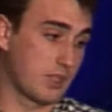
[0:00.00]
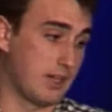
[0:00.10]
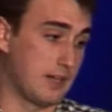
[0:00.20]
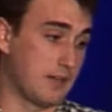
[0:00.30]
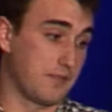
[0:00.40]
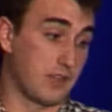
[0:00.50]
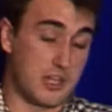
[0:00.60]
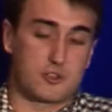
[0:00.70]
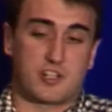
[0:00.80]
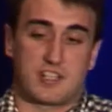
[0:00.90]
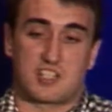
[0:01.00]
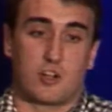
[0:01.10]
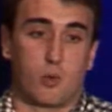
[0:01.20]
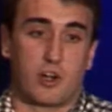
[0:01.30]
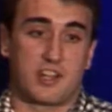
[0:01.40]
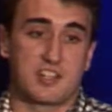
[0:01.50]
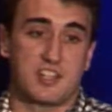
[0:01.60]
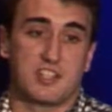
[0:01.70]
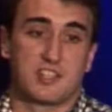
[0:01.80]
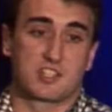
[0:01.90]
a user doesn't know where his
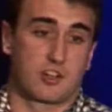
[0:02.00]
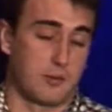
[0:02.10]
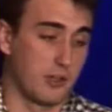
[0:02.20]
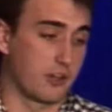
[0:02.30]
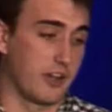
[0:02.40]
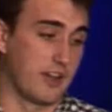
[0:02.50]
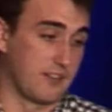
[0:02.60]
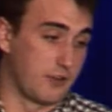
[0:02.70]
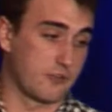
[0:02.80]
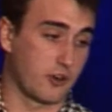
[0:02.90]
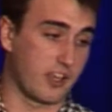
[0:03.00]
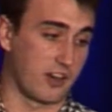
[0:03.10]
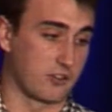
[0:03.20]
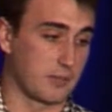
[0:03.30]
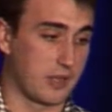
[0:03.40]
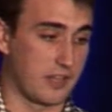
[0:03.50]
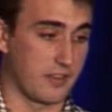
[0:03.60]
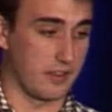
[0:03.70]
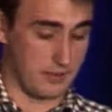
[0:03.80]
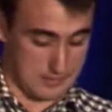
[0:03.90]
data is going to be located, and therefore he cannot apply
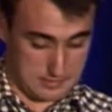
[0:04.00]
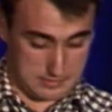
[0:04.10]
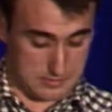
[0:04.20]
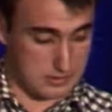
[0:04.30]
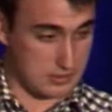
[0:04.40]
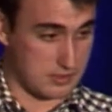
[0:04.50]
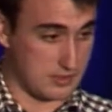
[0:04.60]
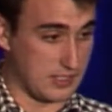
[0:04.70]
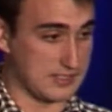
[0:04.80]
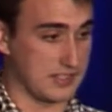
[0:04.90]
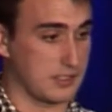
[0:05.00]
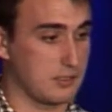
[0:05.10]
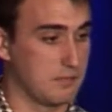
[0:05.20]
the attack.